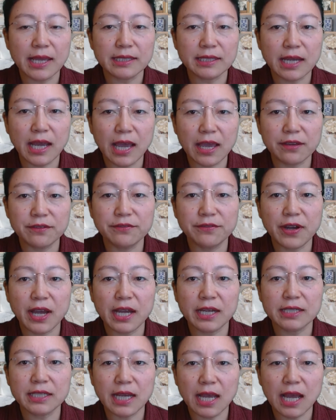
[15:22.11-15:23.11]
I found
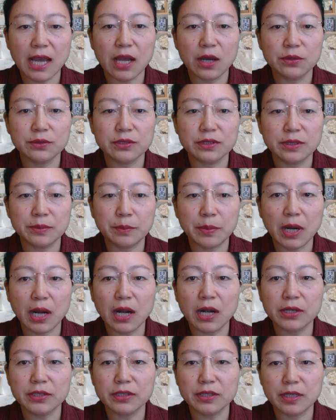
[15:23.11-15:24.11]
out the
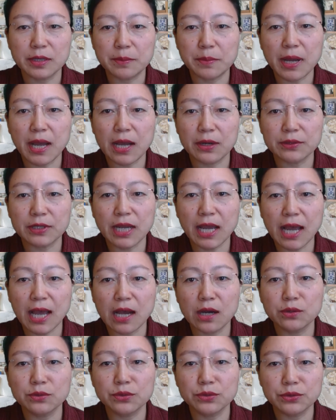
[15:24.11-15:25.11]
part about how
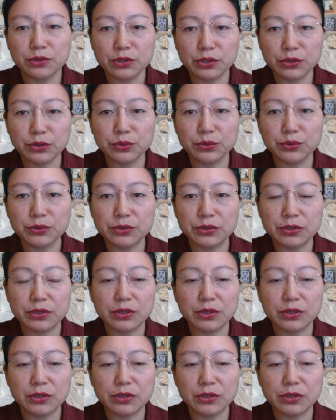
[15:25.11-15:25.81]
to use